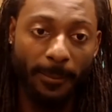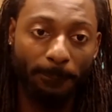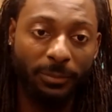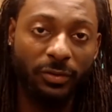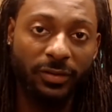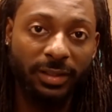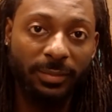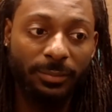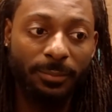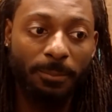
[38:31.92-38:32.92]
Usually,
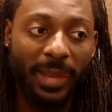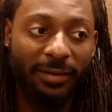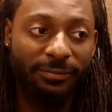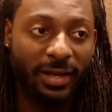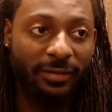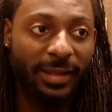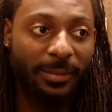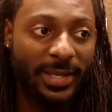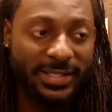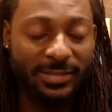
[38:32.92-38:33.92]
I found
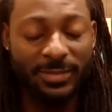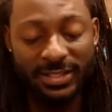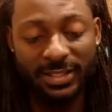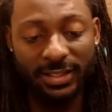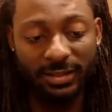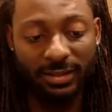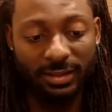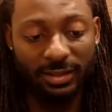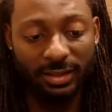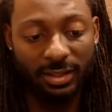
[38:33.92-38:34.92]
that pessimistic
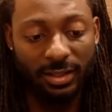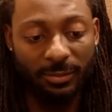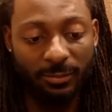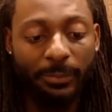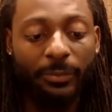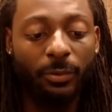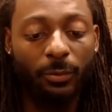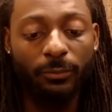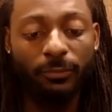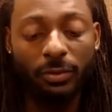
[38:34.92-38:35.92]
people
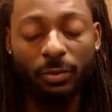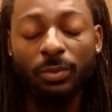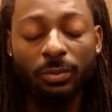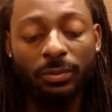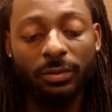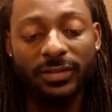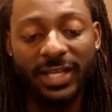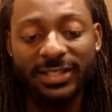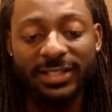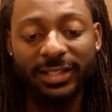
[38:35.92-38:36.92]
who view
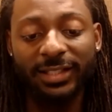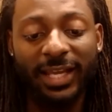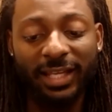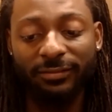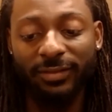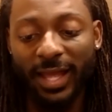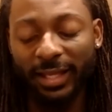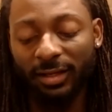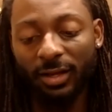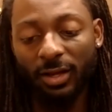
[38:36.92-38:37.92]
Tesla in a negative light
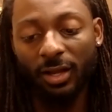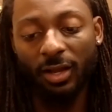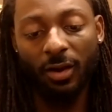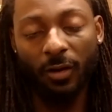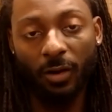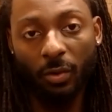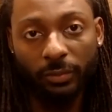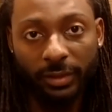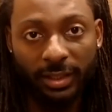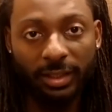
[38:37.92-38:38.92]
are
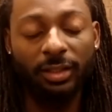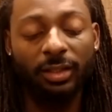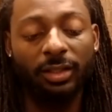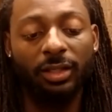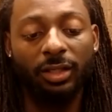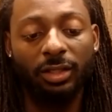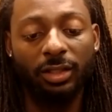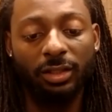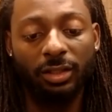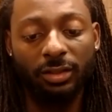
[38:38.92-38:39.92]
only
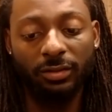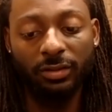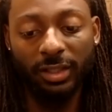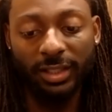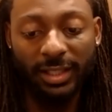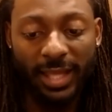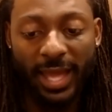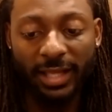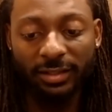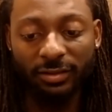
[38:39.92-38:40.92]
looking
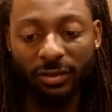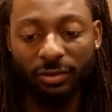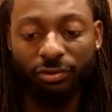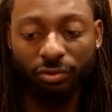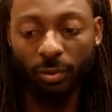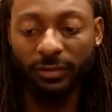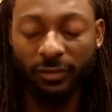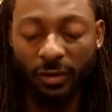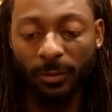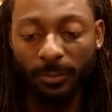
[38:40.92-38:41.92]
at their
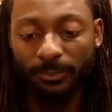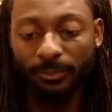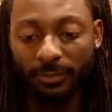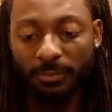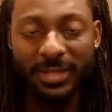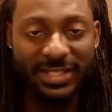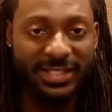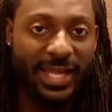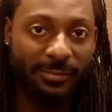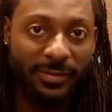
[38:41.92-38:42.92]
short-term
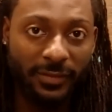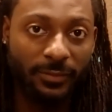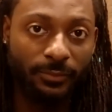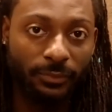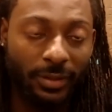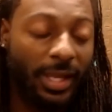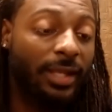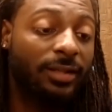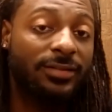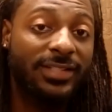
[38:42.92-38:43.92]
missteps.
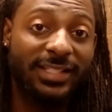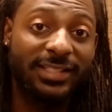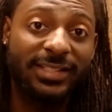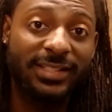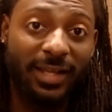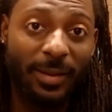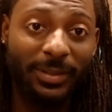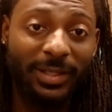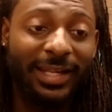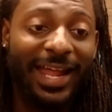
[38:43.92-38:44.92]
And Tesla is a
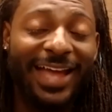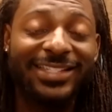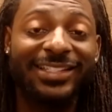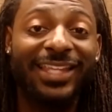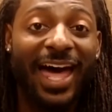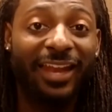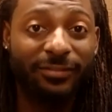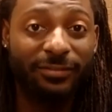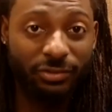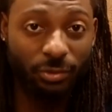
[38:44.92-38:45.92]
company that has a lot
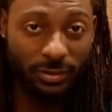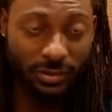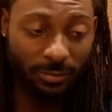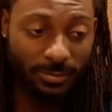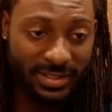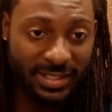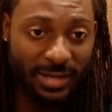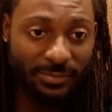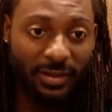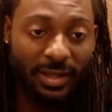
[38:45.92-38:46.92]
of short-term
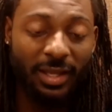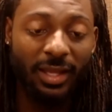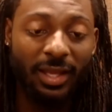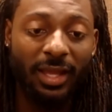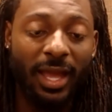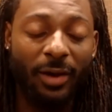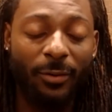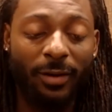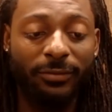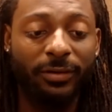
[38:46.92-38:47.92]
missteps.
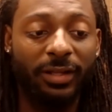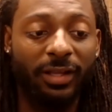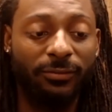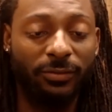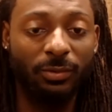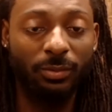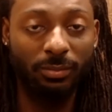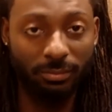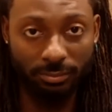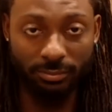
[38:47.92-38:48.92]
However, if you
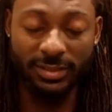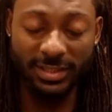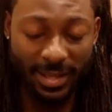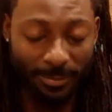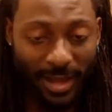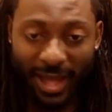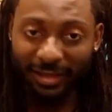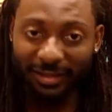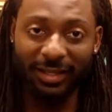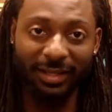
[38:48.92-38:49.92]
step back
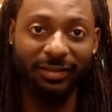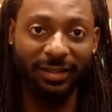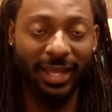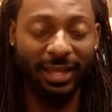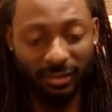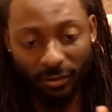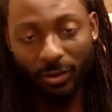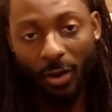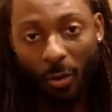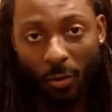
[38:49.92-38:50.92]
and look at their
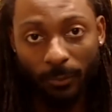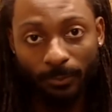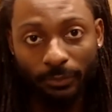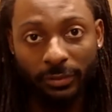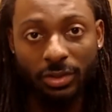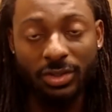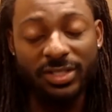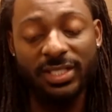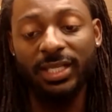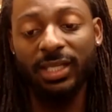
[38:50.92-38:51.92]
goal, you'll
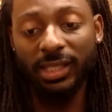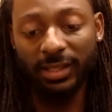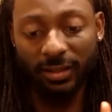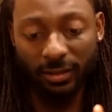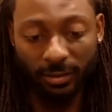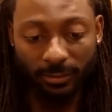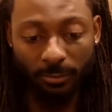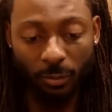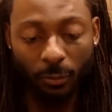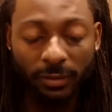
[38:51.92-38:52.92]
see that they're
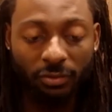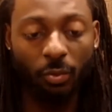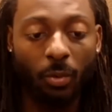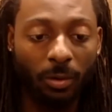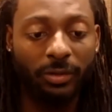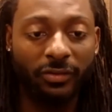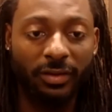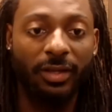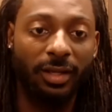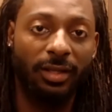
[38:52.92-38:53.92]
moving towards
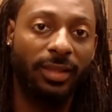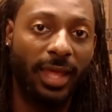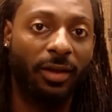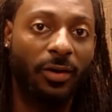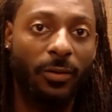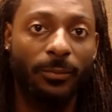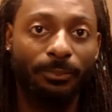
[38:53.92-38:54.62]
that goal.